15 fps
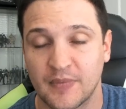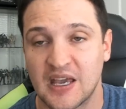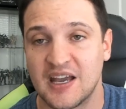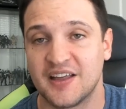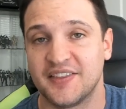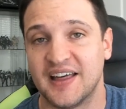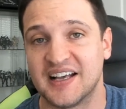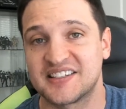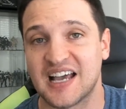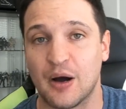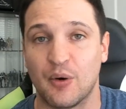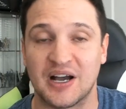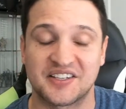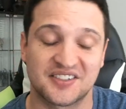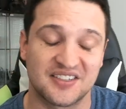That's how
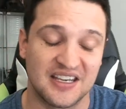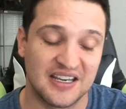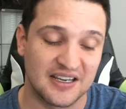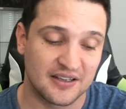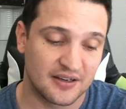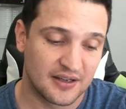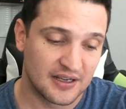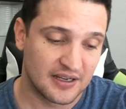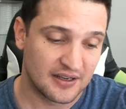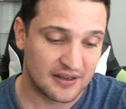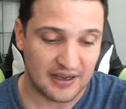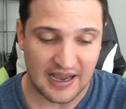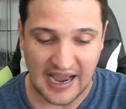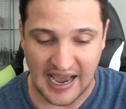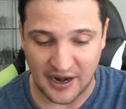I see it.
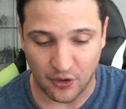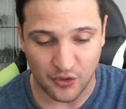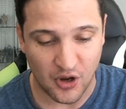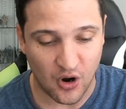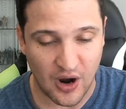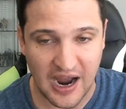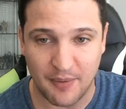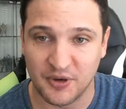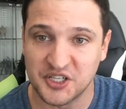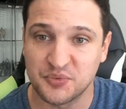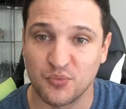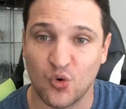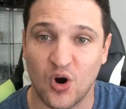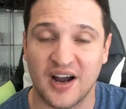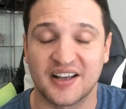I don't know how much
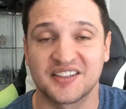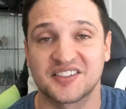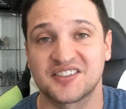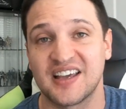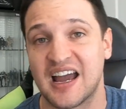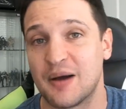more I can say.